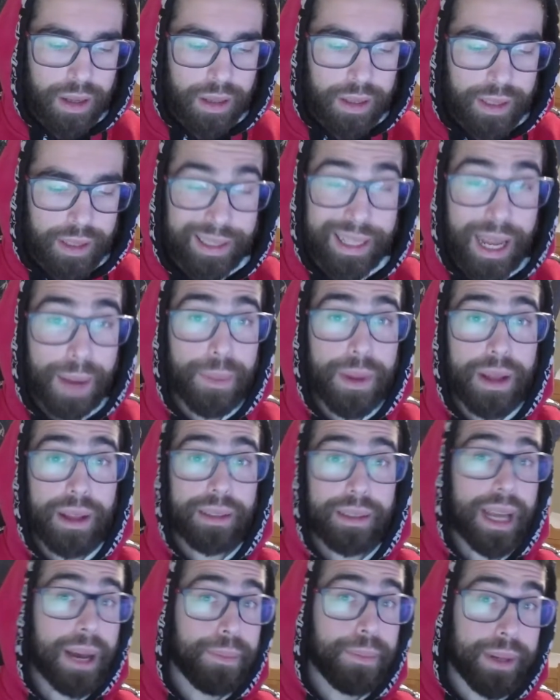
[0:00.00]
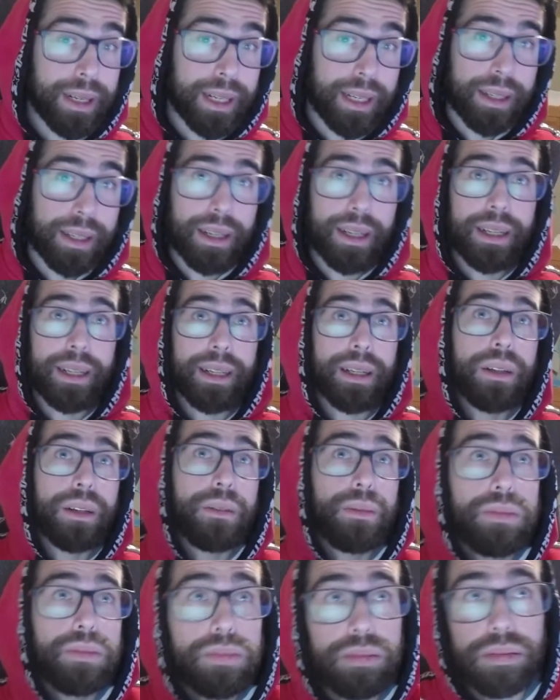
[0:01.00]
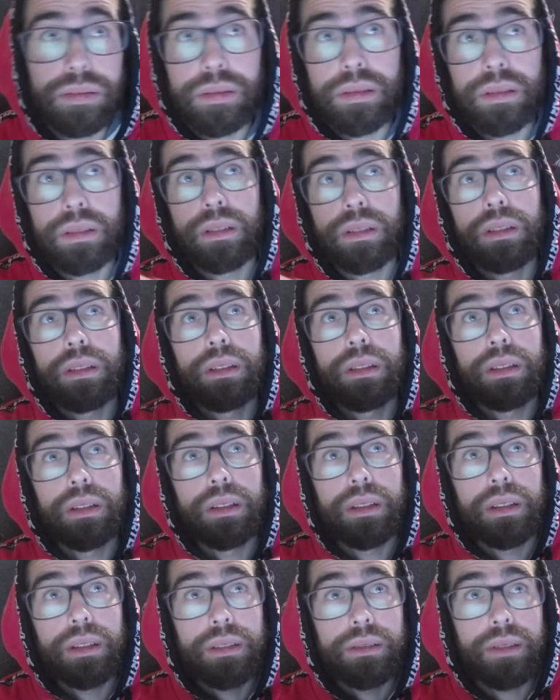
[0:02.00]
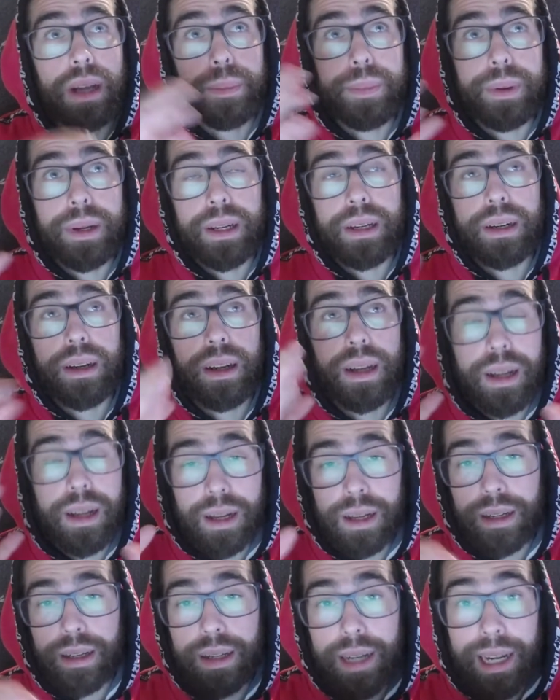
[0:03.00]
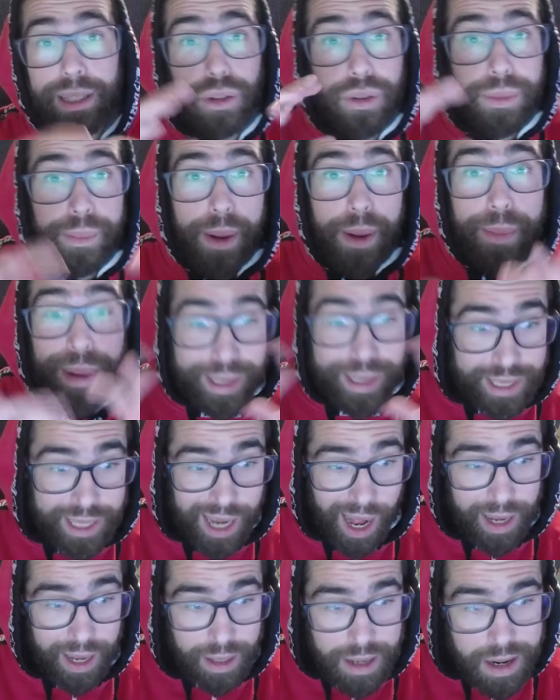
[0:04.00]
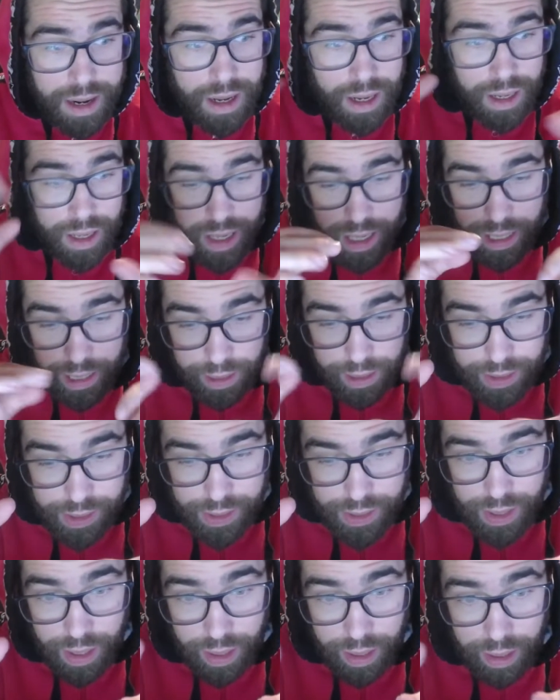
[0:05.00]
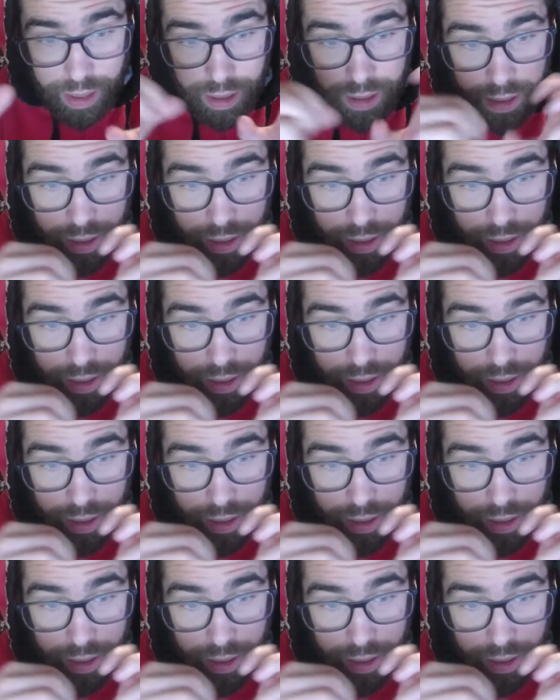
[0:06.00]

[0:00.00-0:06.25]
Nub number uh, number uh, I don't remember sign is uh,